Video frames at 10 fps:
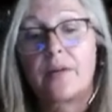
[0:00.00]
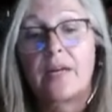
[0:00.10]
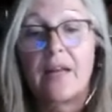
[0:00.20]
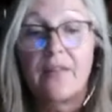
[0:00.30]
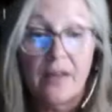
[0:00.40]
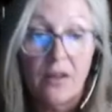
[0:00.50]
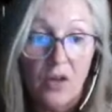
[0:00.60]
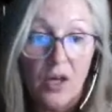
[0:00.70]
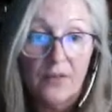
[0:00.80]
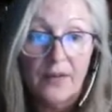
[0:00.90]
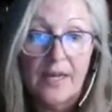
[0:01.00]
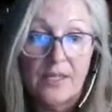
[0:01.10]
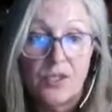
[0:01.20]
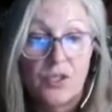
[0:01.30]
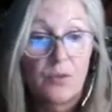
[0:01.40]
And I think a lot of it
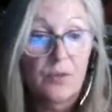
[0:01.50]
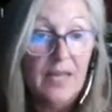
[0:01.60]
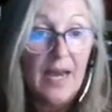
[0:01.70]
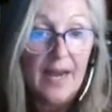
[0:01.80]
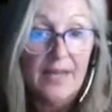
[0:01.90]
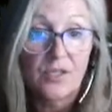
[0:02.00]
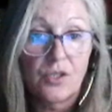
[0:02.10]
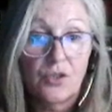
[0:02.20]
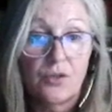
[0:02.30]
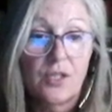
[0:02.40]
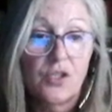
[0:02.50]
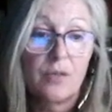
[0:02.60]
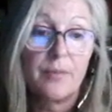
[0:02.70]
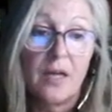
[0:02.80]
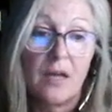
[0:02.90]
has to do with it has a structure,
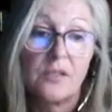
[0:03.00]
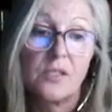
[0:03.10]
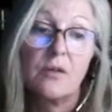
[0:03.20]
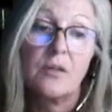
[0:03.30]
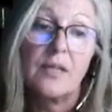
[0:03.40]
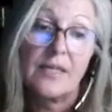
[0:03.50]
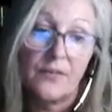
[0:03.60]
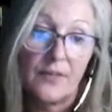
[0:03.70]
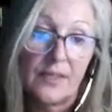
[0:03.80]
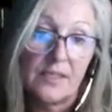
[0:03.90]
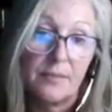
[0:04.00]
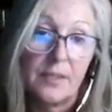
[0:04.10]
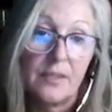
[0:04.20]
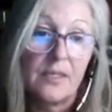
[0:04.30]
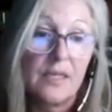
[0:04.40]
but it also allows
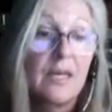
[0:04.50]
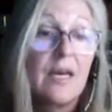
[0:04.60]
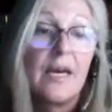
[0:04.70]
flexibility,